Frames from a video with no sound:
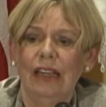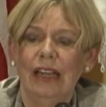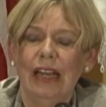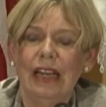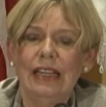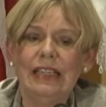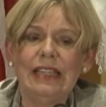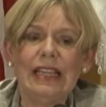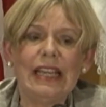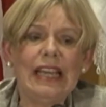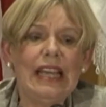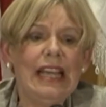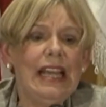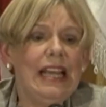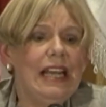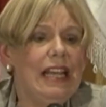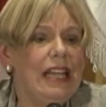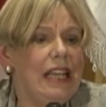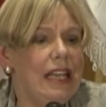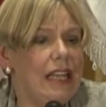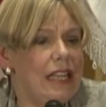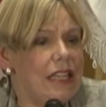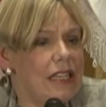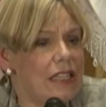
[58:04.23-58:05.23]
And
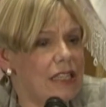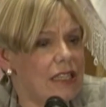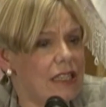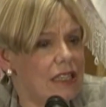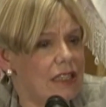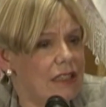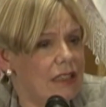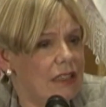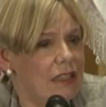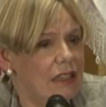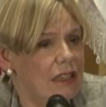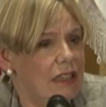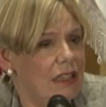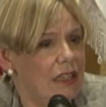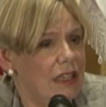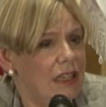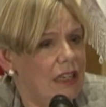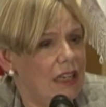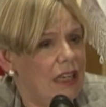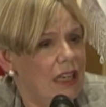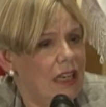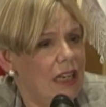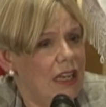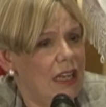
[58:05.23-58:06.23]
Achilles,
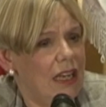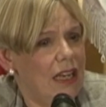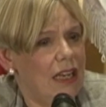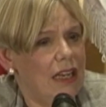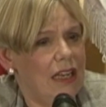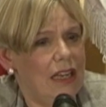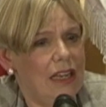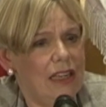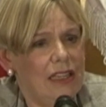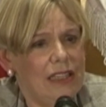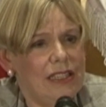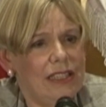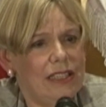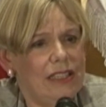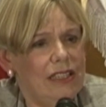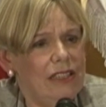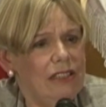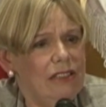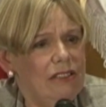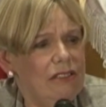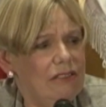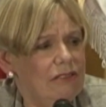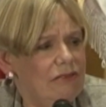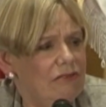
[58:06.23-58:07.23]
uh,
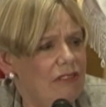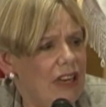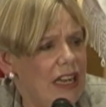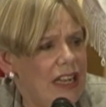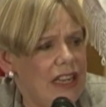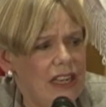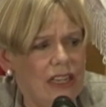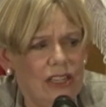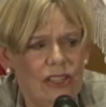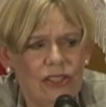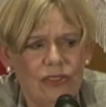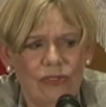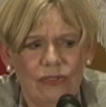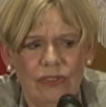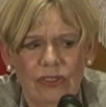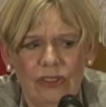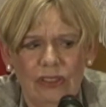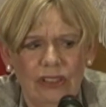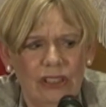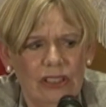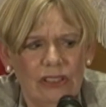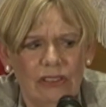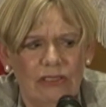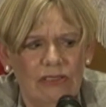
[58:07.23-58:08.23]
still
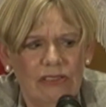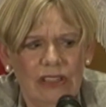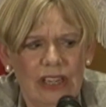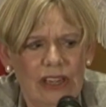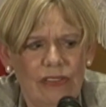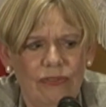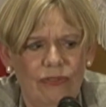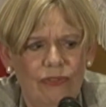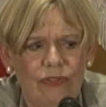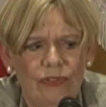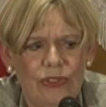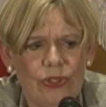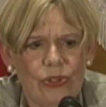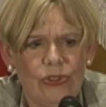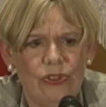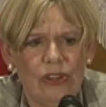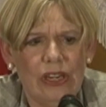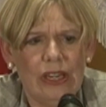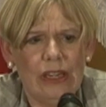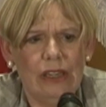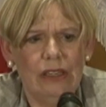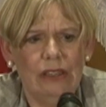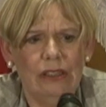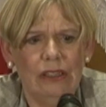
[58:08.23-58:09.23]
rageful and
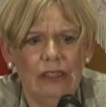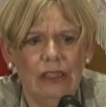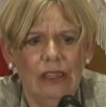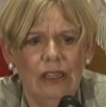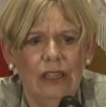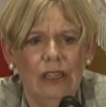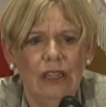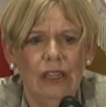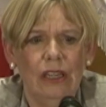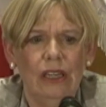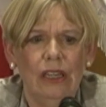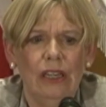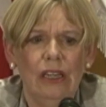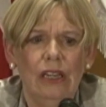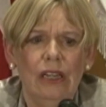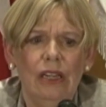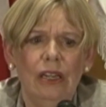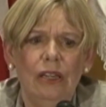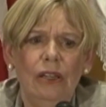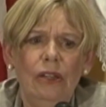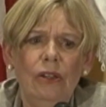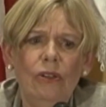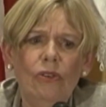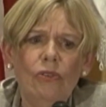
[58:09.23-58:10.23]
grief-stricken,
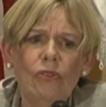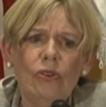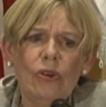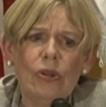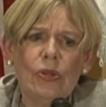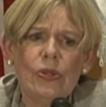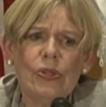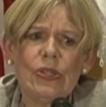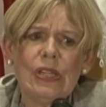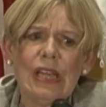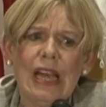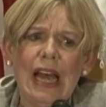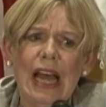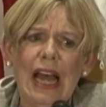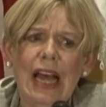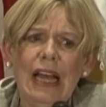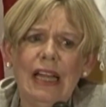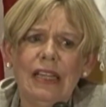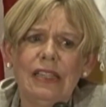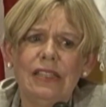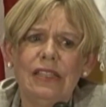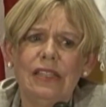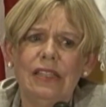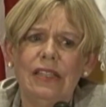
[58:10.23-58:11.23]
looks
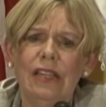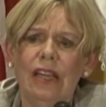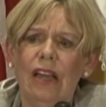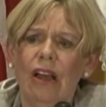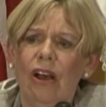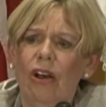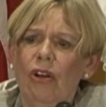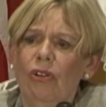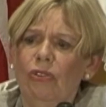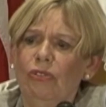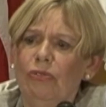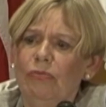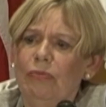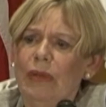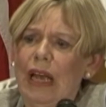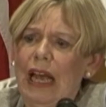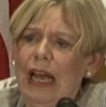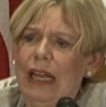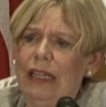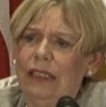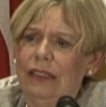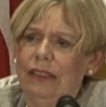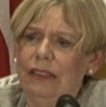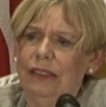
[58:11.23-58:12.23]
at the old
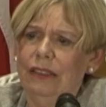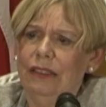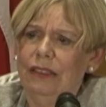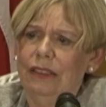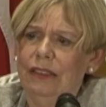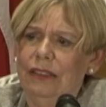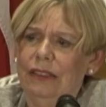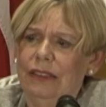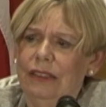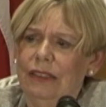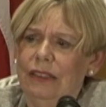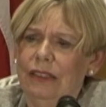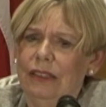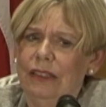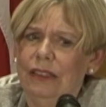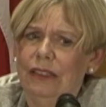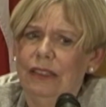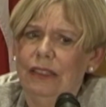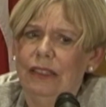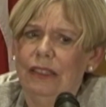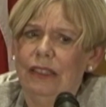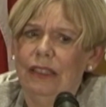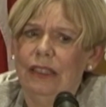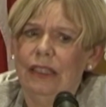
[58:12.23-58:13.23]
man,
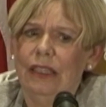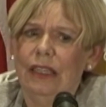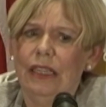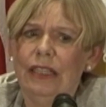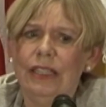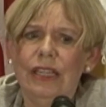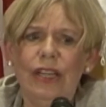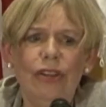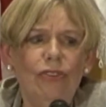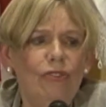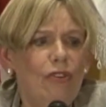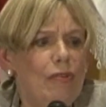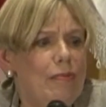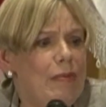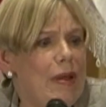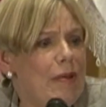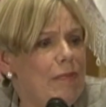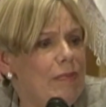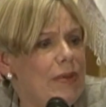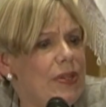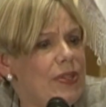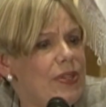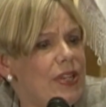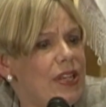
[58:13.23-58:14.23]
and he
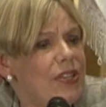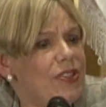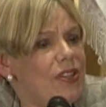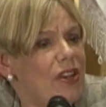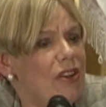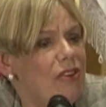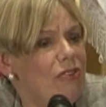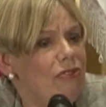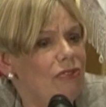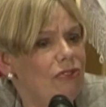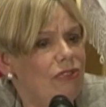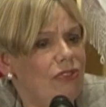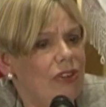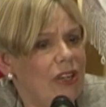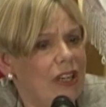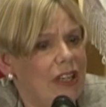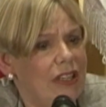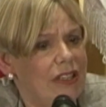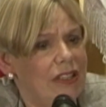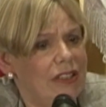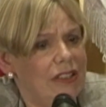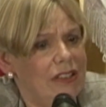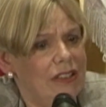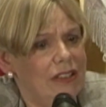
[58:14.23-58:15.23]
remembers his own
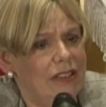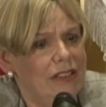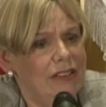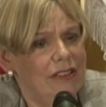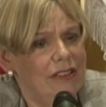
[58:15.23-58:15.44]
father,